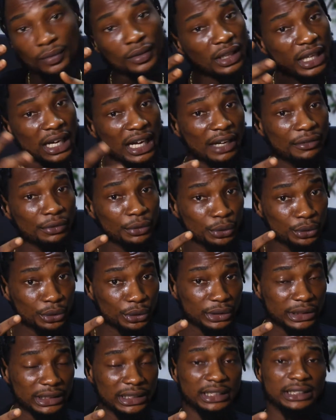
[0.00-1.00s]
have good
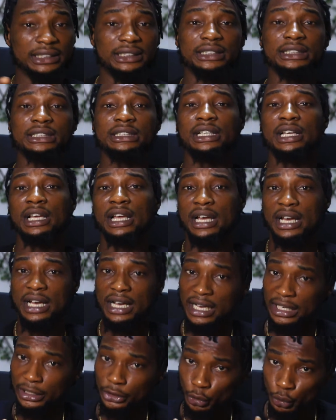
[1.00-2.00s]
utility
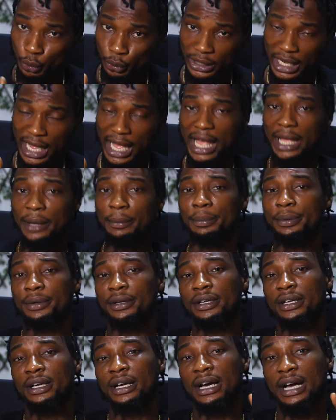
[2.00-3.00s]
and good hype
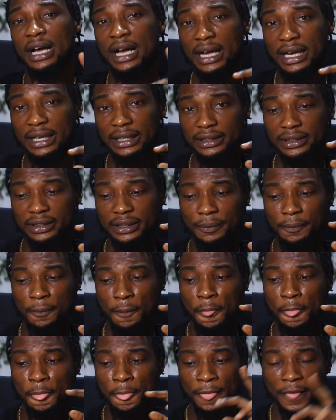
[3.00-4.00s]
and
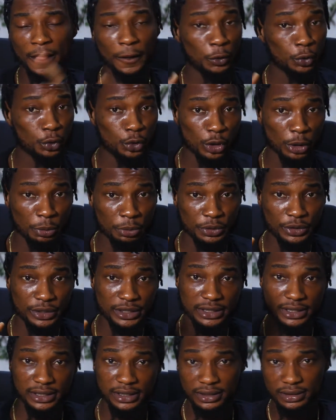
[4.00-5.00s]
good
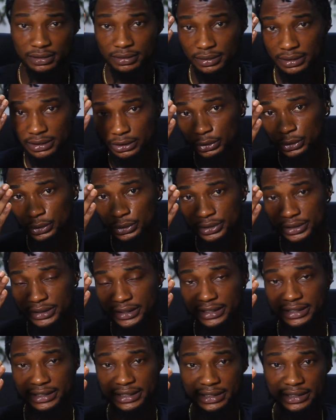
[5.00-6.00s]
community. Those three
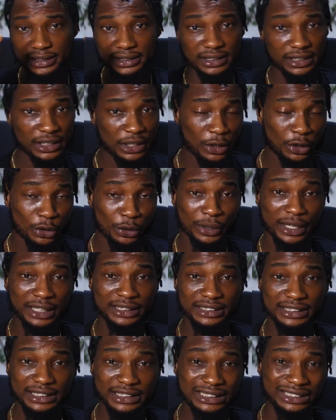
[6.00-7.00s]
things. You can
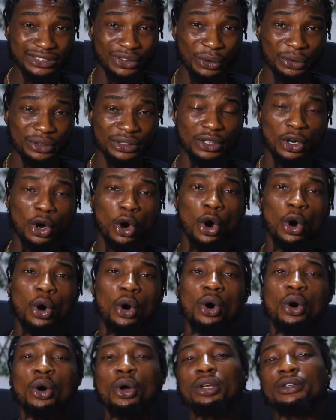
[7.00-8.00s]
see it on
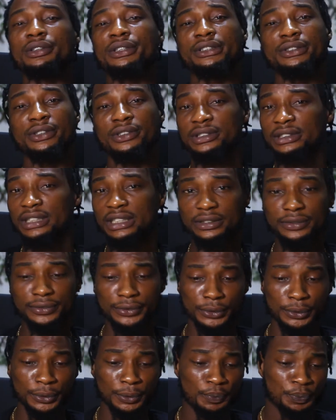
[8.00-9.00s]
all the
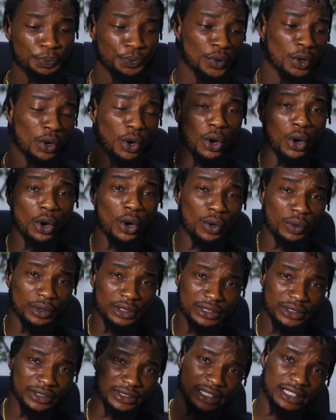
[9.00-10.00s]
successful
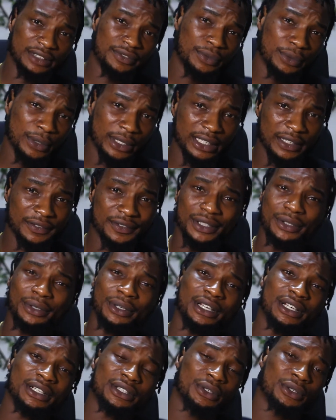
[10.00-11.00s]
NFT
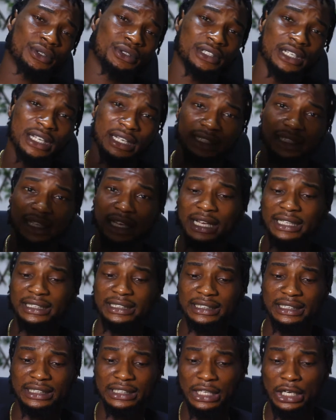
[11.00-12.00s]
collections.
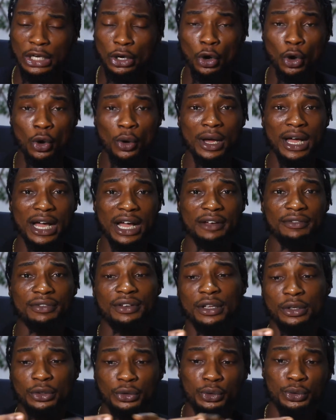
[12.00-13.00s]
They all have
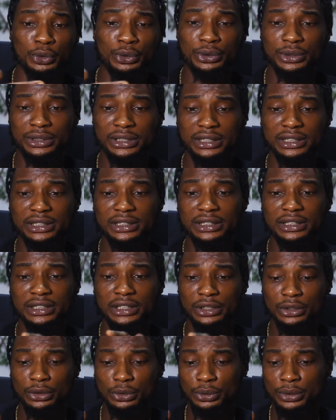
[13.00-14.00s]
good utility,
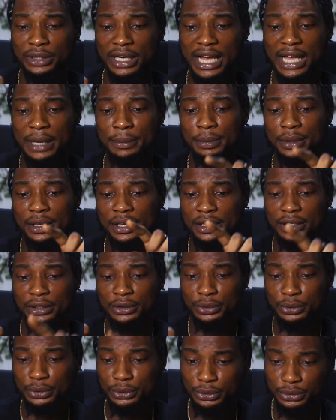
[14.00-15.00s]
good hype,
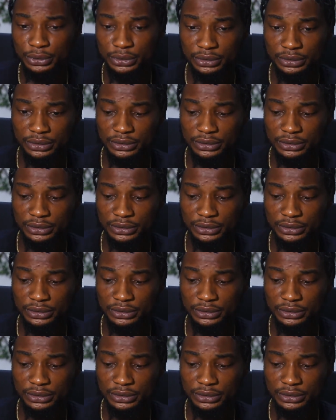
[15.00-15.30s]
good